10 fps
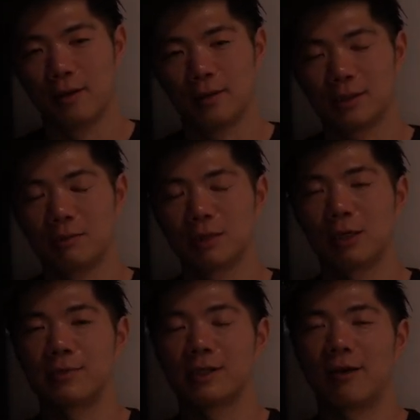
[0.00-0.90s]

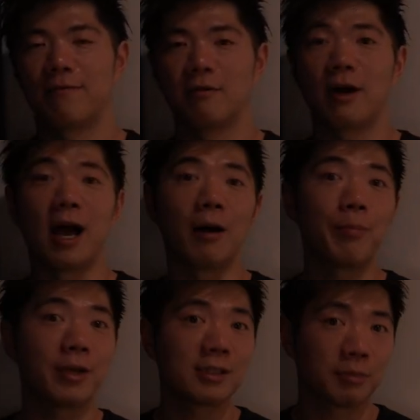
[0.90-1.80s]
Sometimes I feel
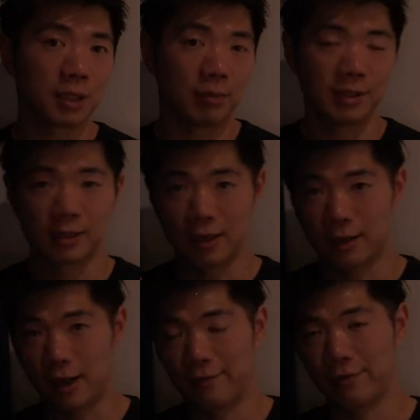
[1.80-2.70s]
happy, sometimes
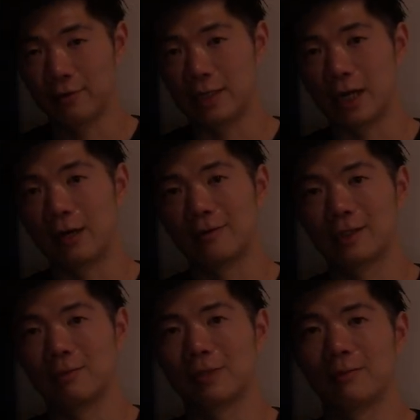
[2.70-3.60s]
I feel down,
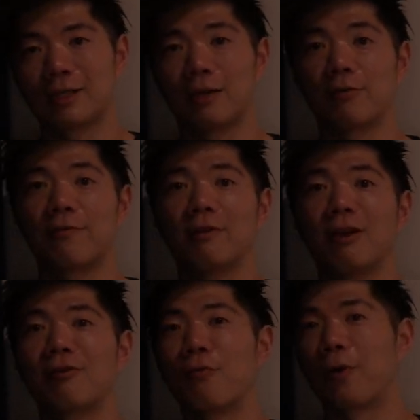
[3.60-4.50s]
sometimes I don't feel
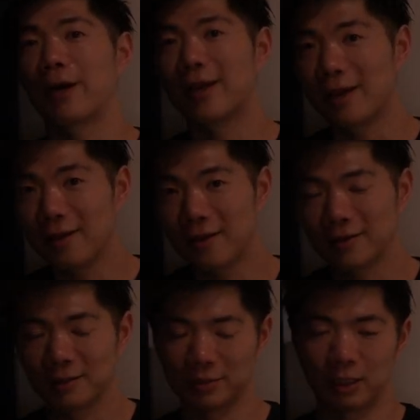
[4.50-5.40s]
like working,
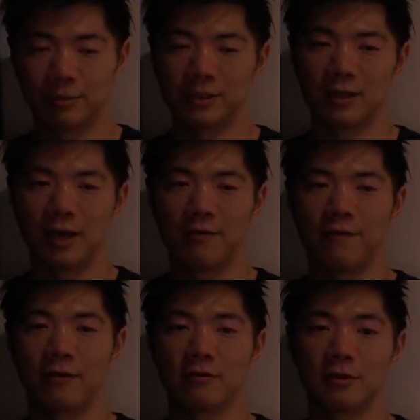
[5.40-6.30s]
sometimes I
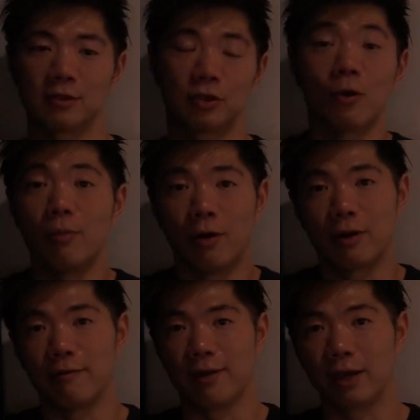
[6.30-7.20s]
feel so
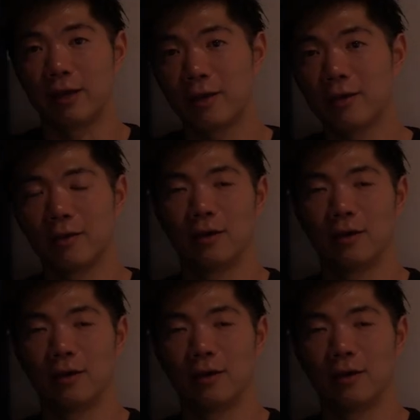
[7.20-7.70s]
motivated.